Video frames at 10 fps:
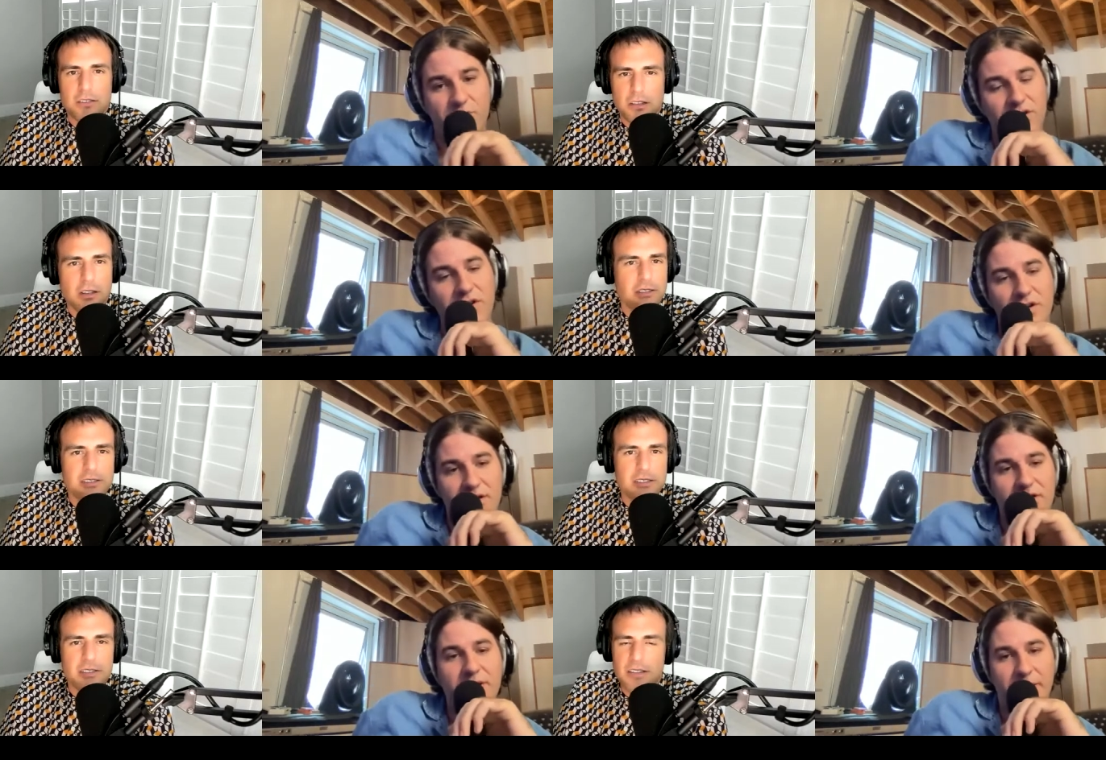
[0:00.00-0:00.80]
Speaker 1: songs
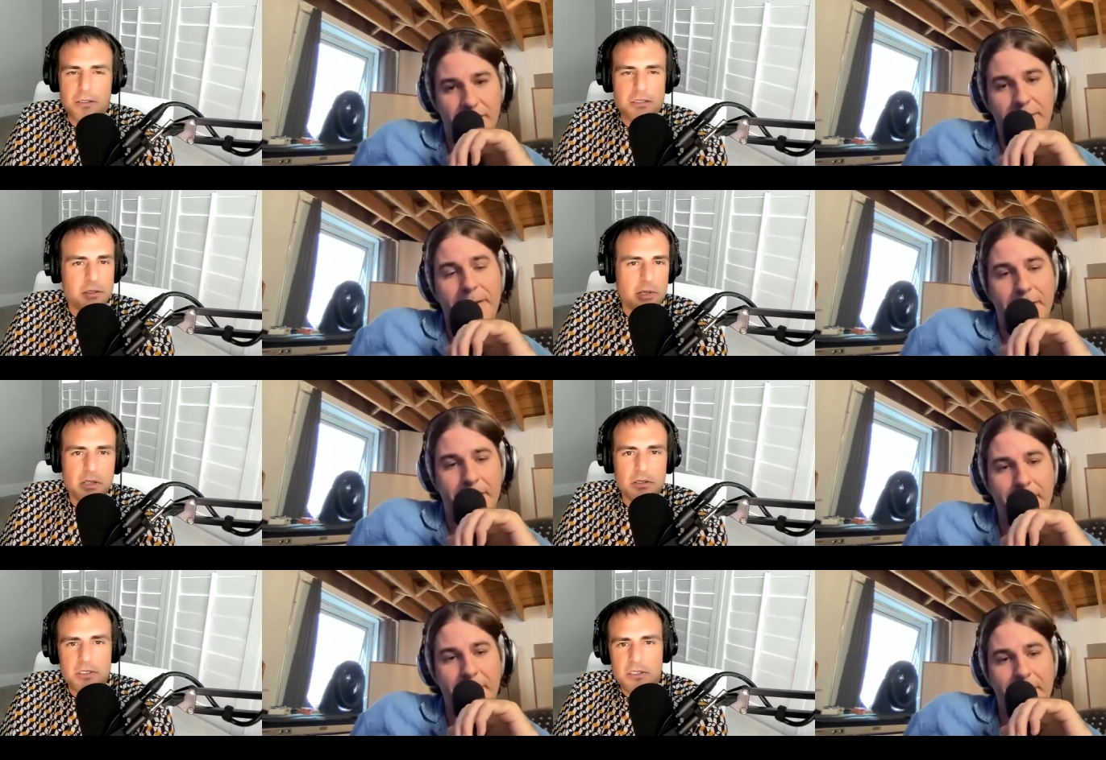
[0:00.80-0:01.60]
and that was something
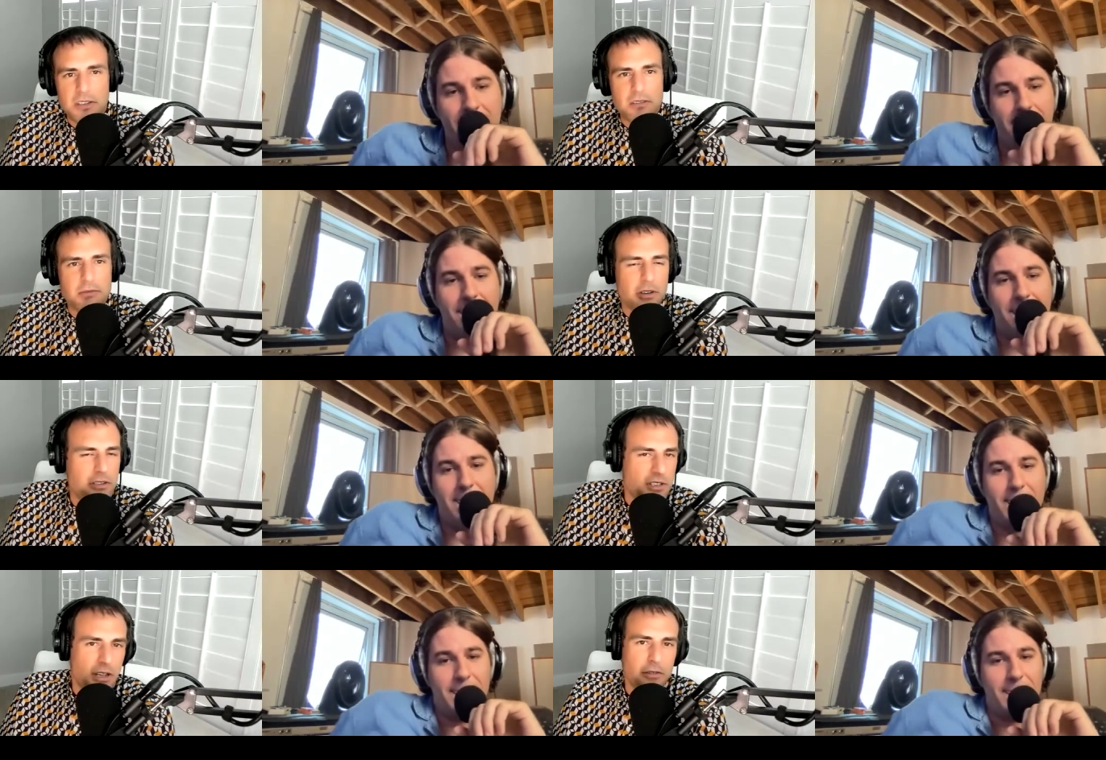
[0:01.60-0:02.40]
you just did for
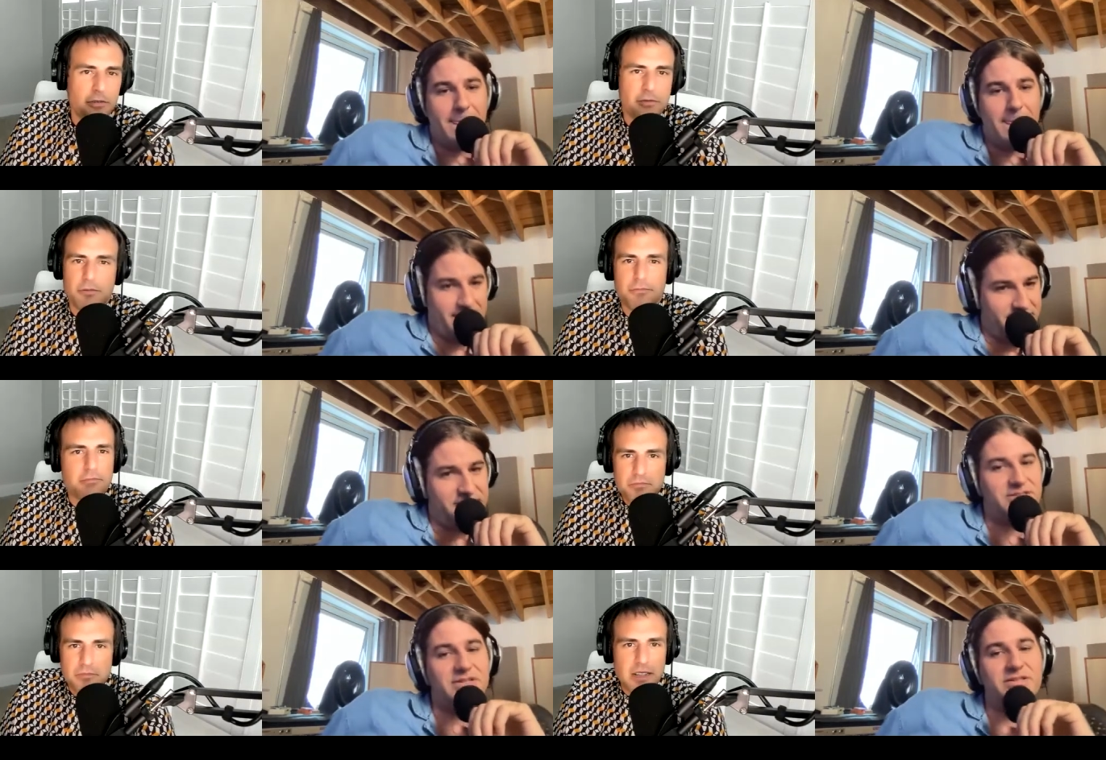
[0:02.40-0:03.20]
yourself
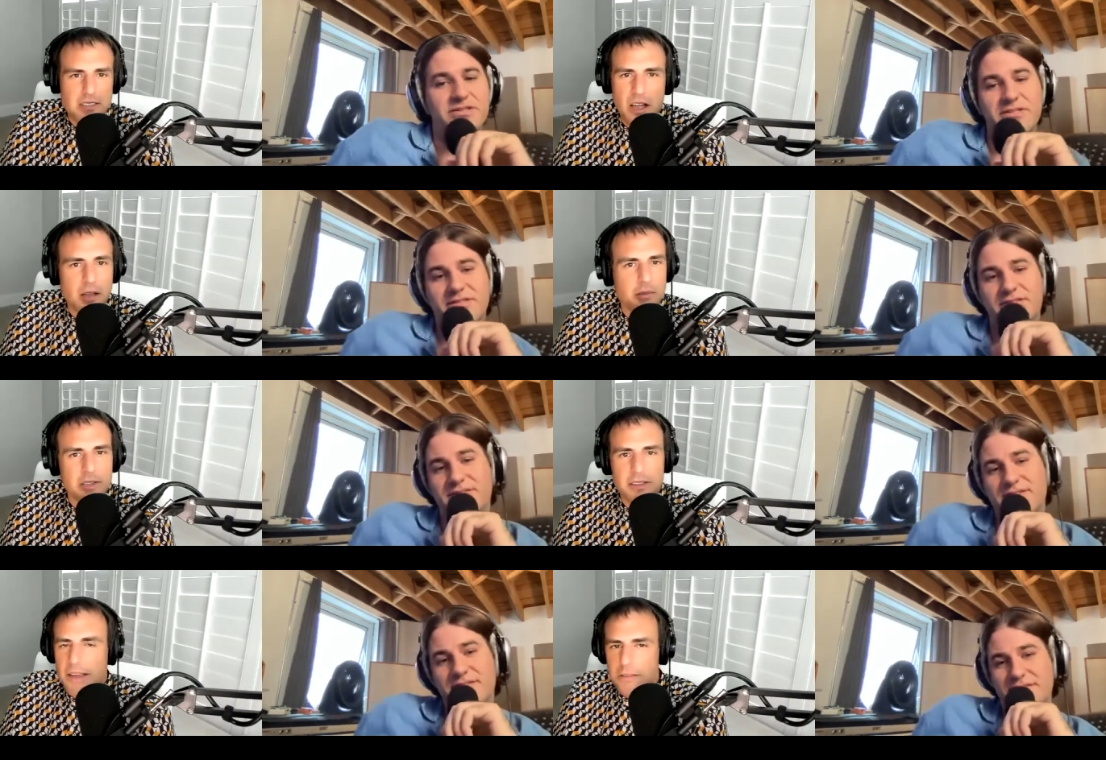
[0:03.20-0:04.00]
exactly as a hobby
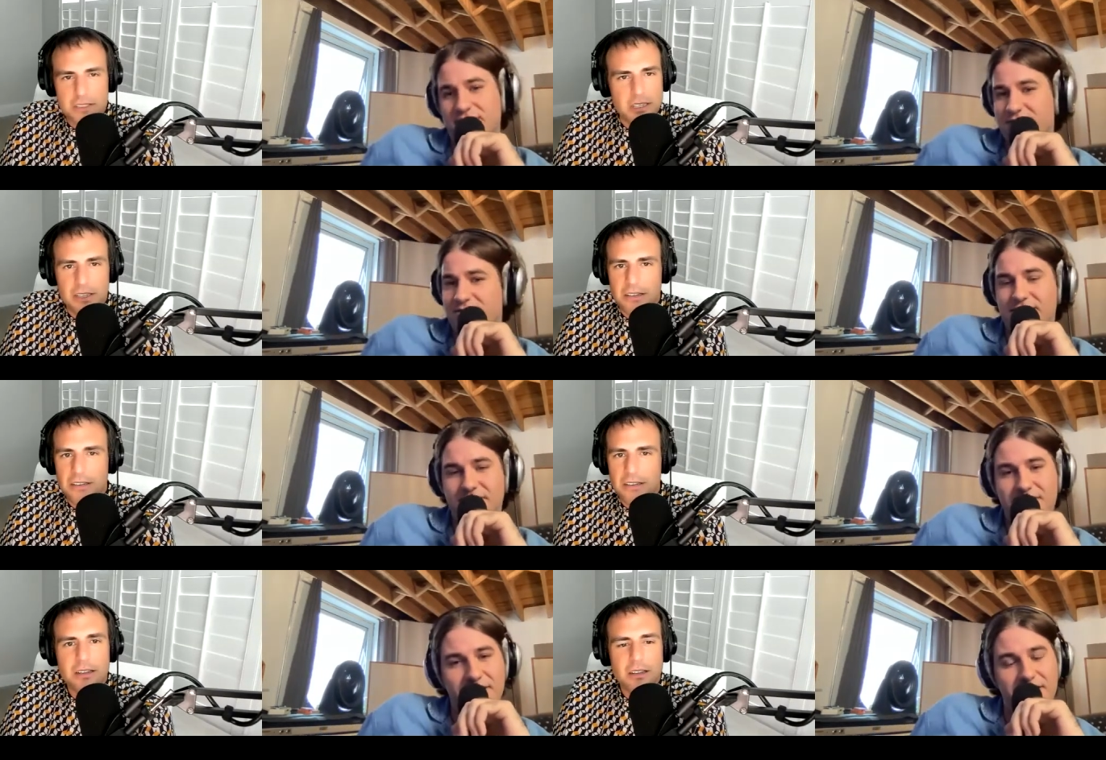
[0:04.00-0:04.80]
and that was it
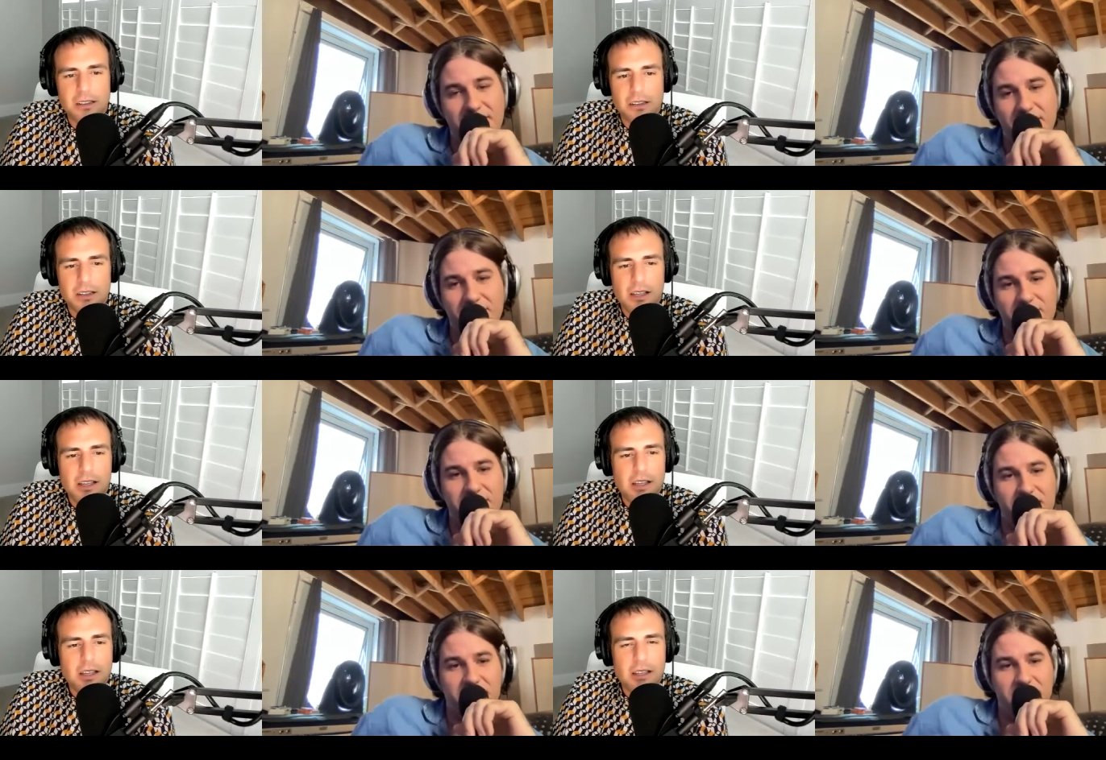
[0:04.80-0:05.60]
yeah and that was
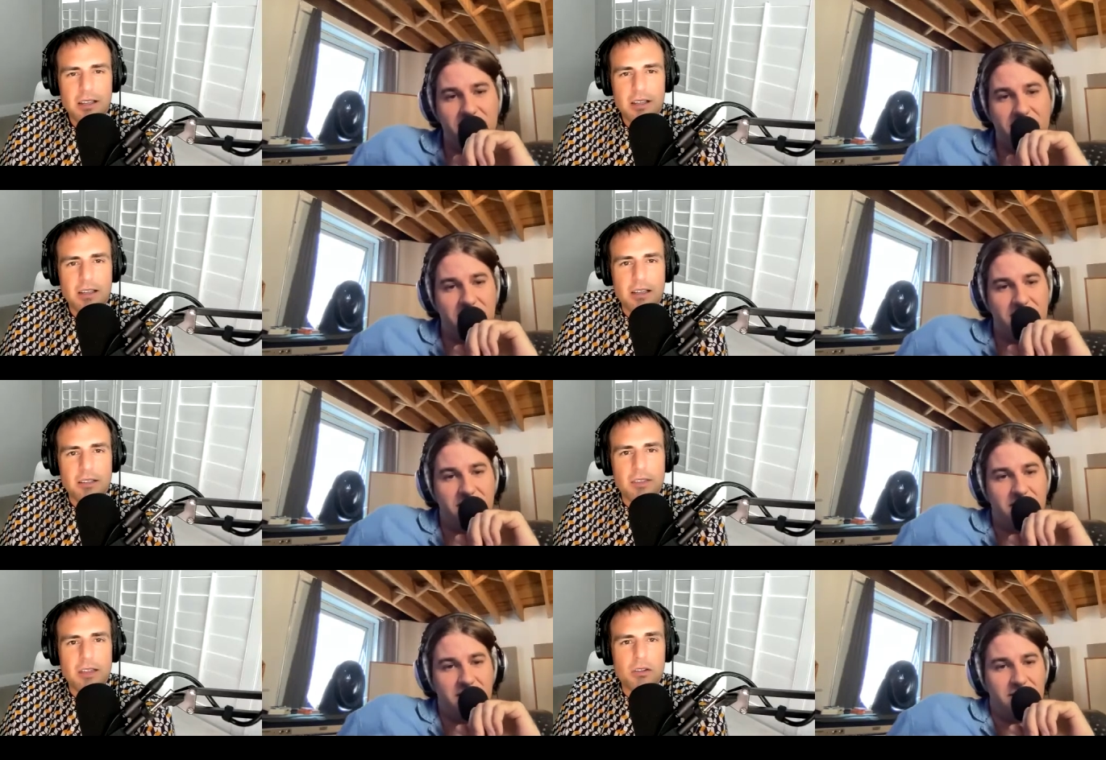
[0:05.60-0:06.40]
it and
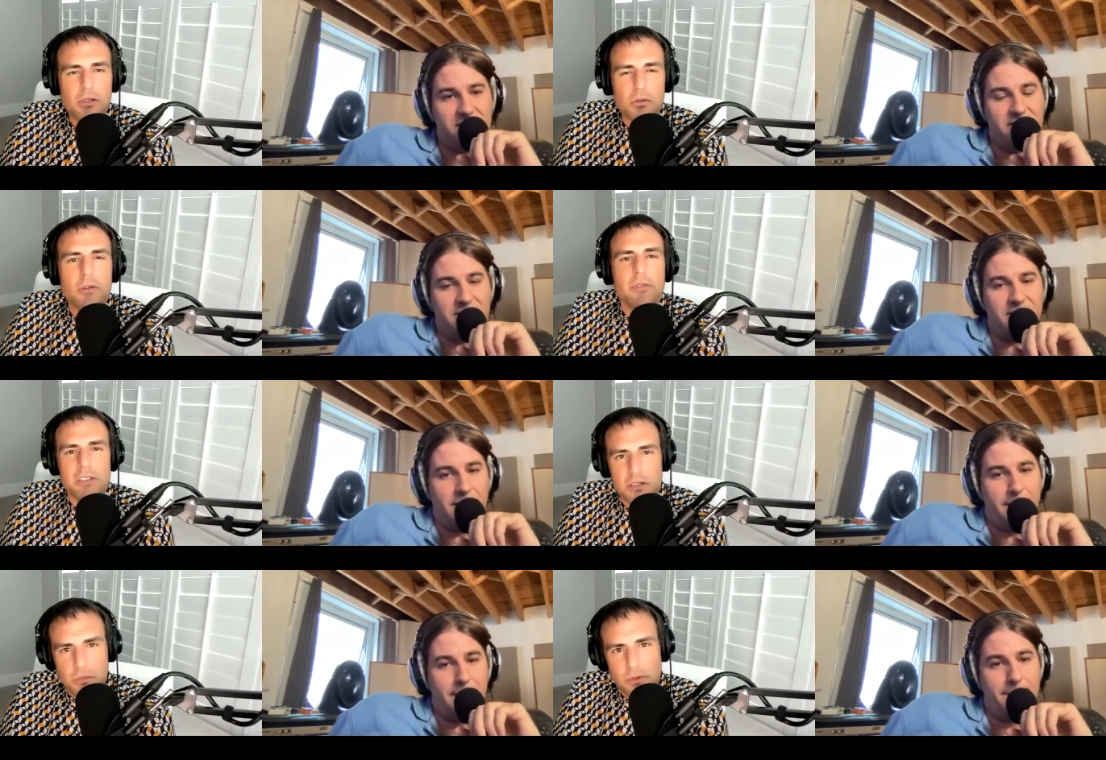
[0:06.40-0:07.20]
then you
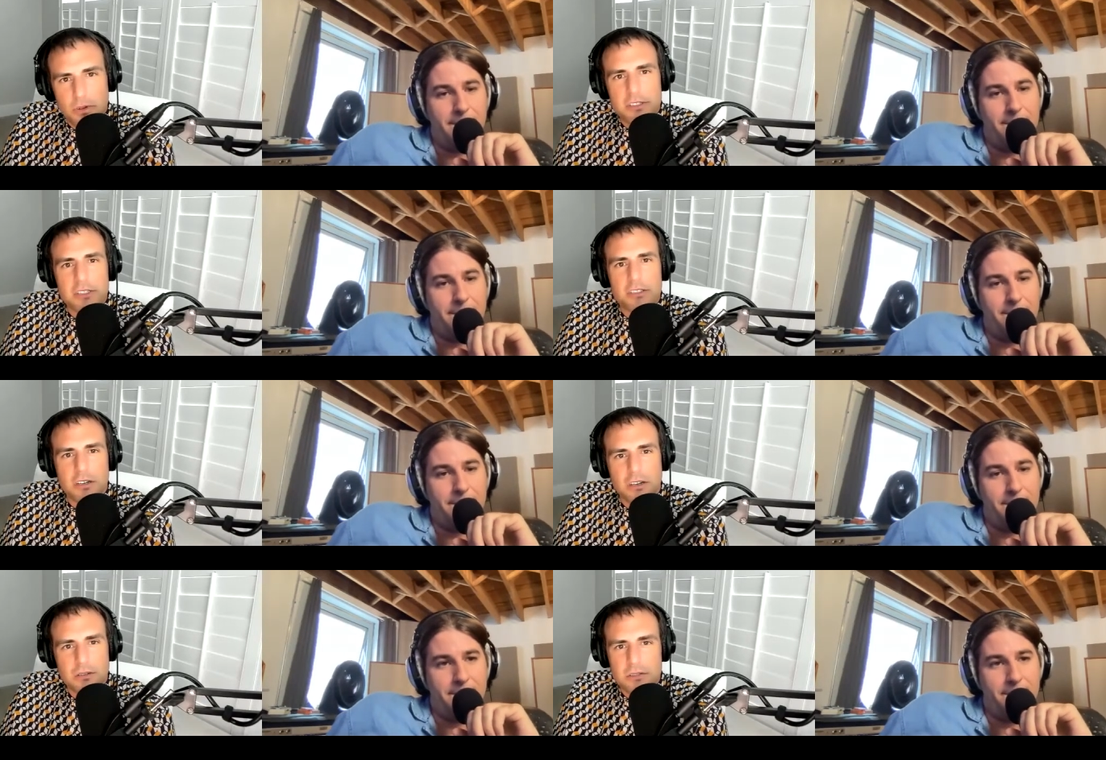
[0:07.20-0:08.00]
eventually move on to
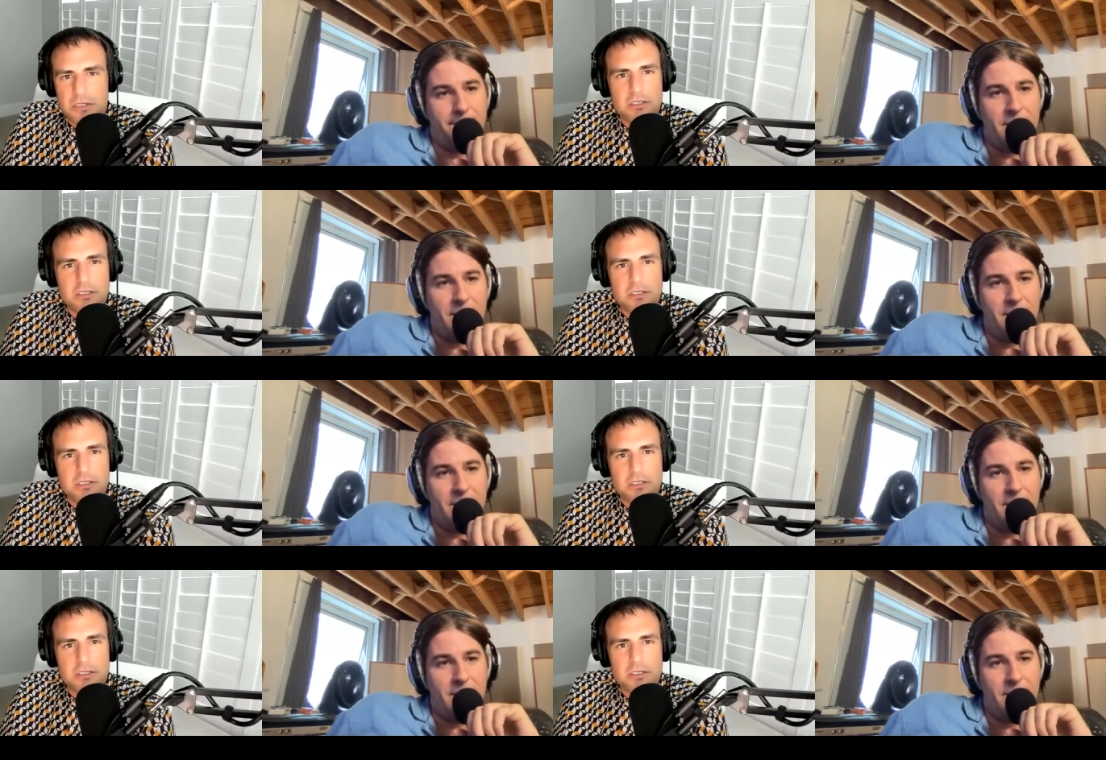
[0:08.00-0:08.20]
guitar was it